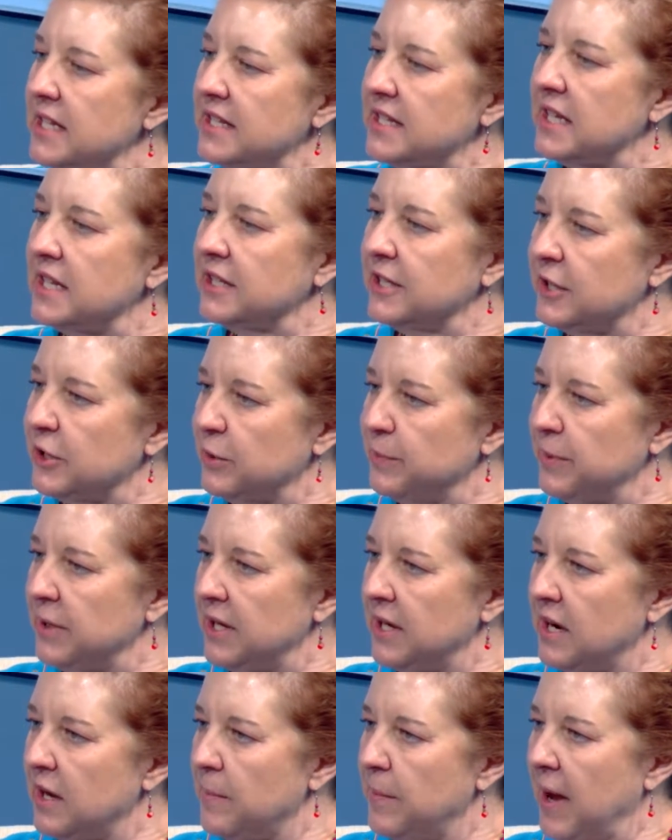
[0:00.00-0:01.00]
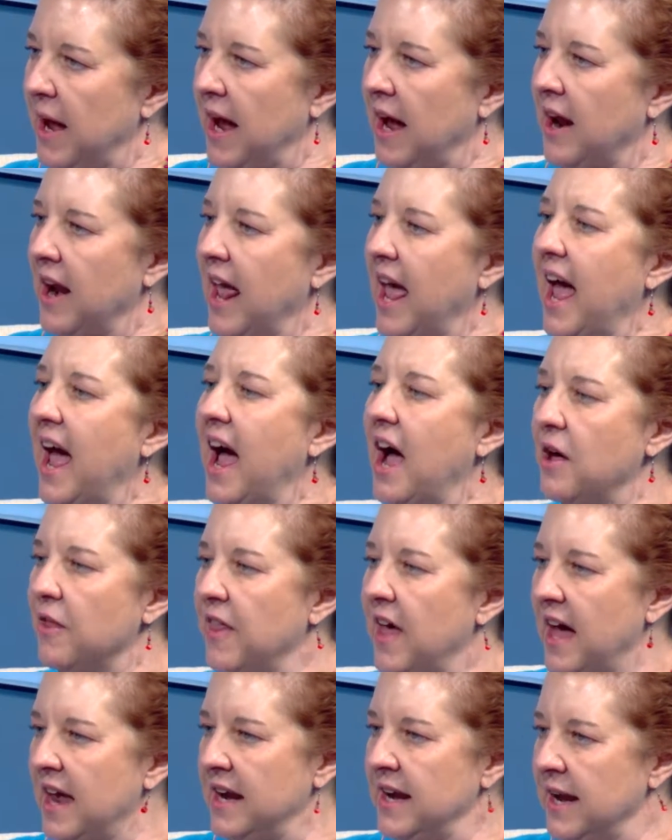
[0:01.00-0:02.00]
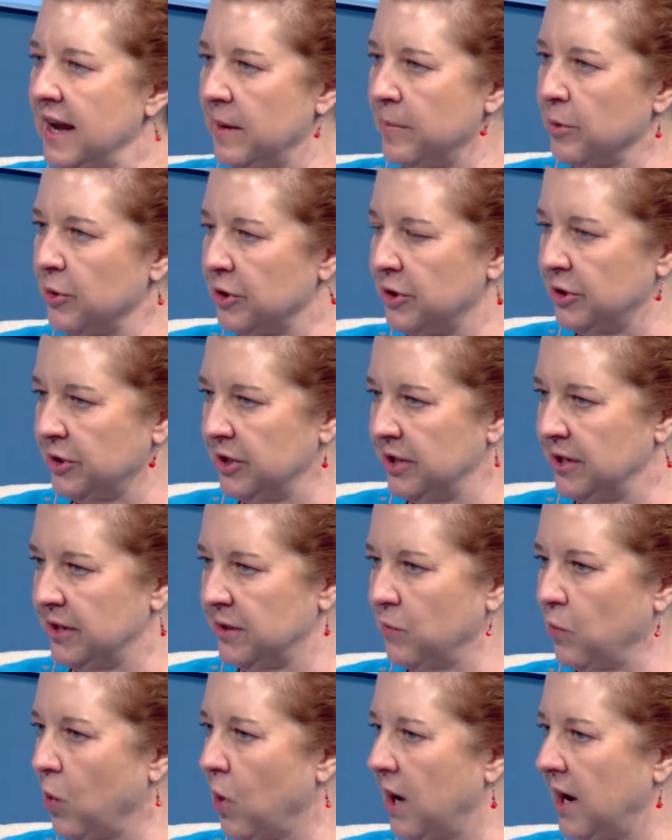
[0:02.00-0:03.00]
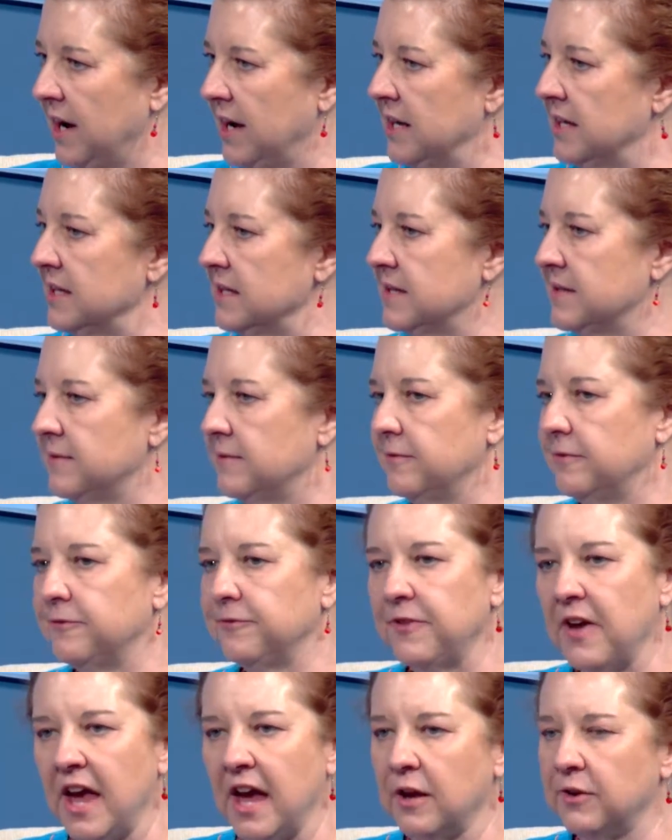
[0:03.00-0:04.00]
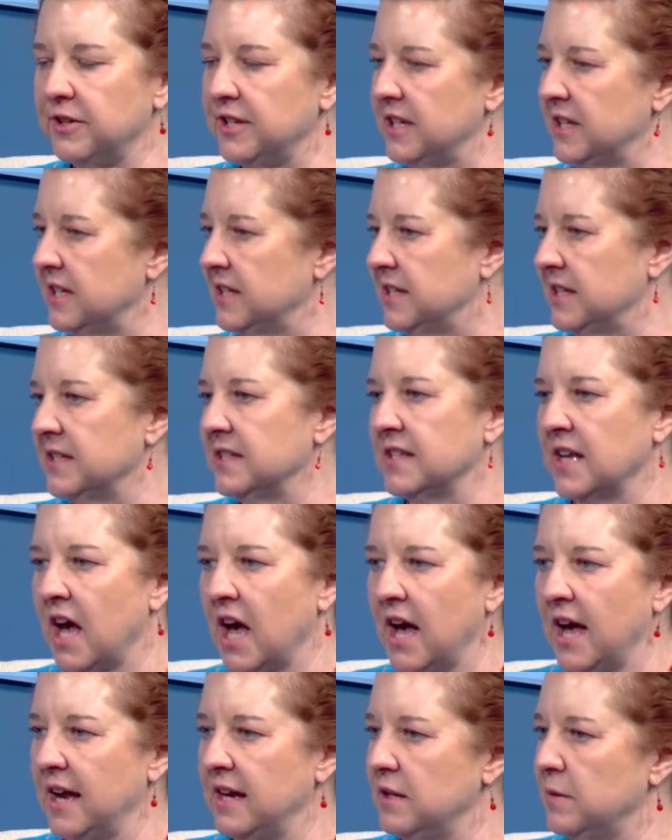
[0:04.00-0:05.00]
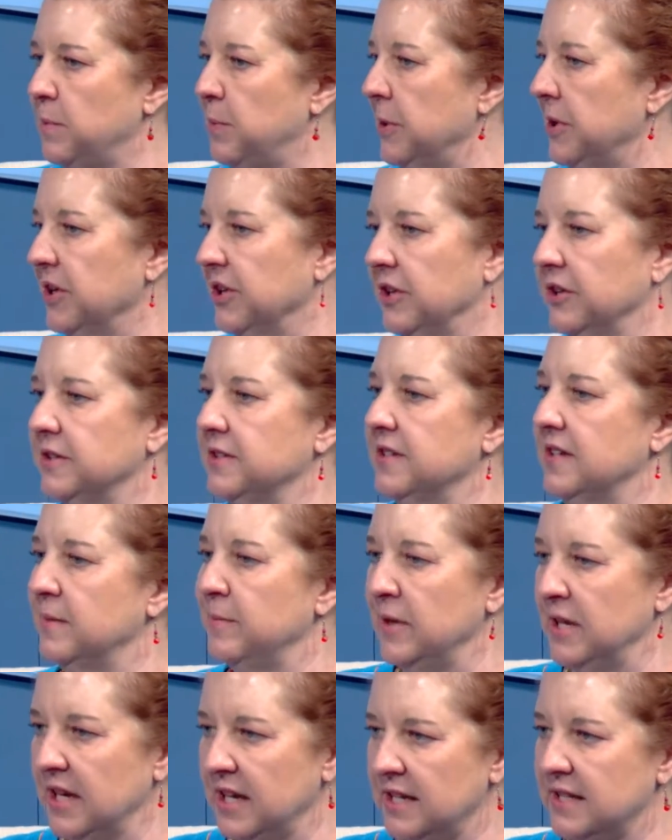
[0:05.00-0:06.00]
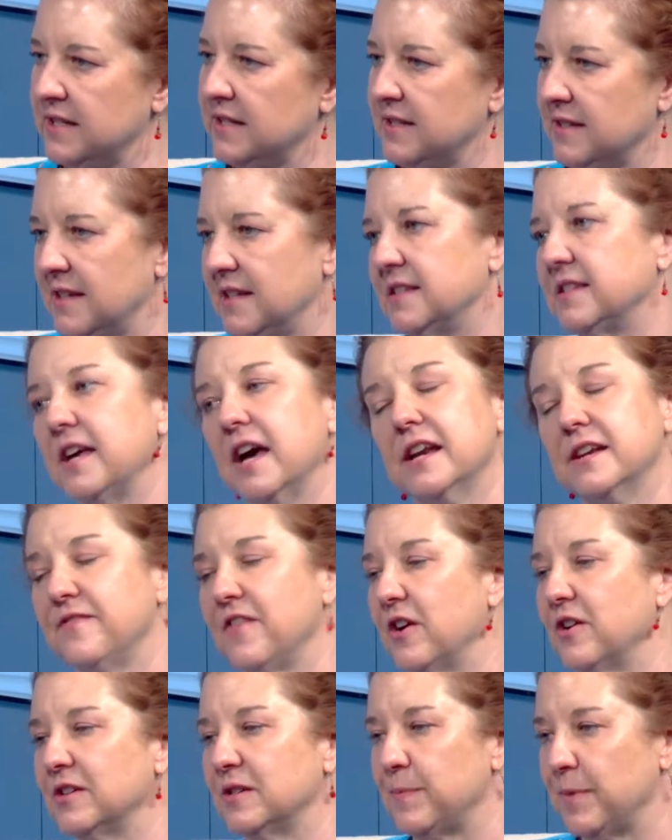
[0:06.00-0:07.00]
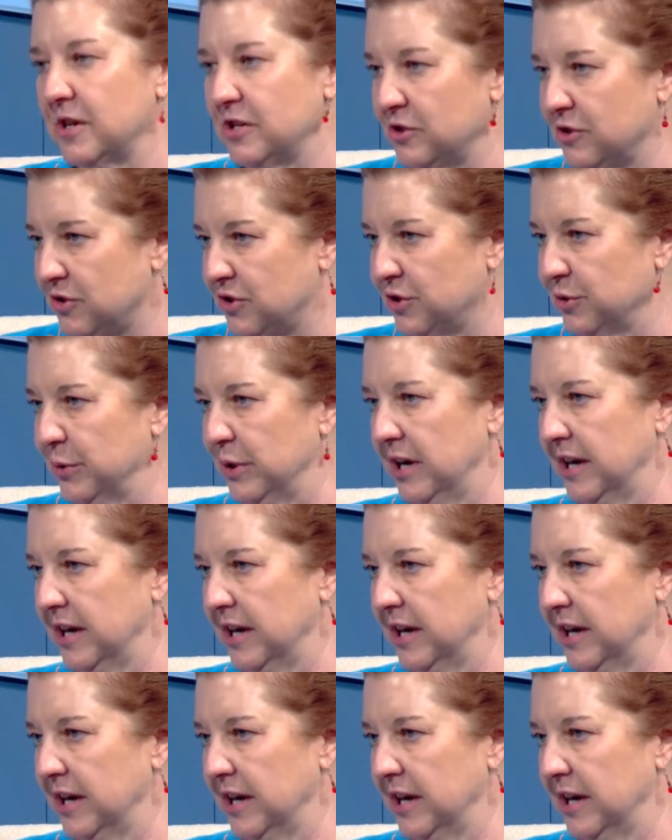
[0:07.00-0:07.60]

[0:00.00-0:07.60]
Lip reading: us a little bit about how that neighborhood was founded, designed, built. I mean, it's got a very special story.